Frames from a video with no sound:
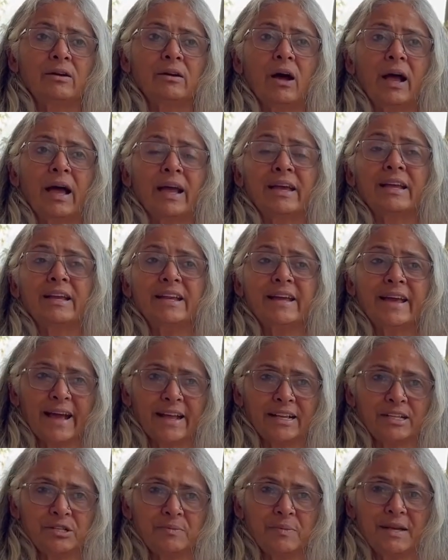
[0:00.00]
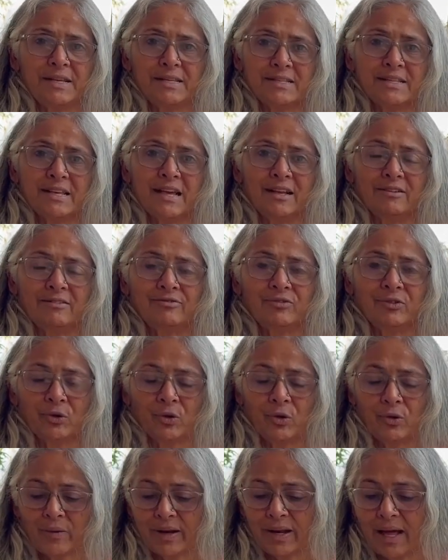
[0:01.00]
I can catch myself,
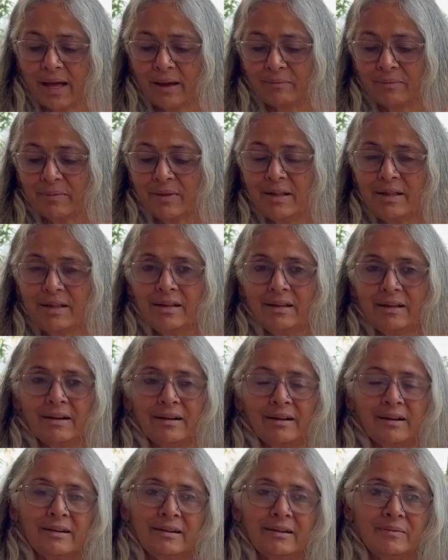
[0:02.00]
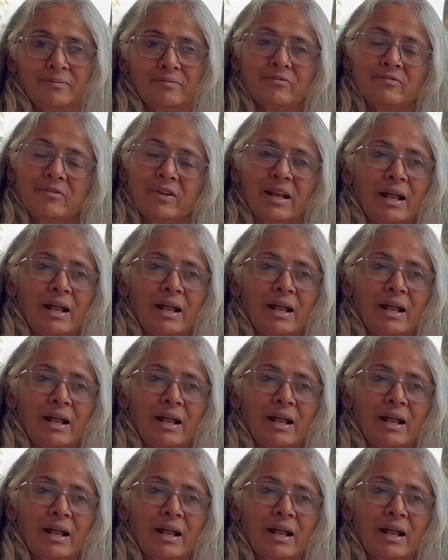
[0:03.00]
when